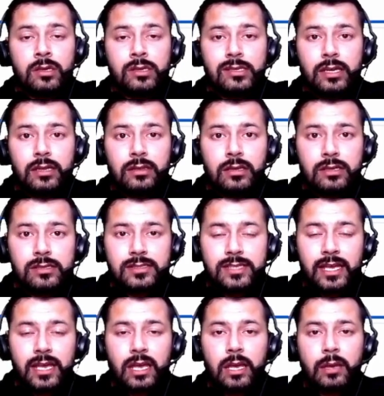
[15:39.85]
In the
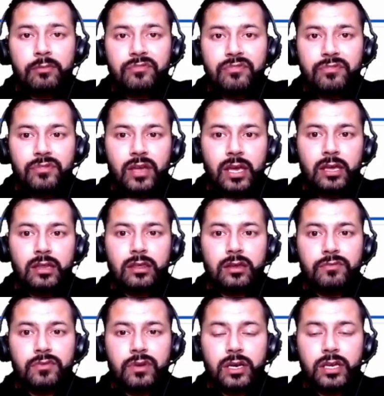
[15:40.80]
same way, the
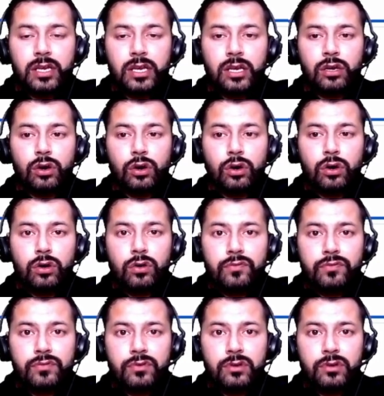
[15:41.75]
working of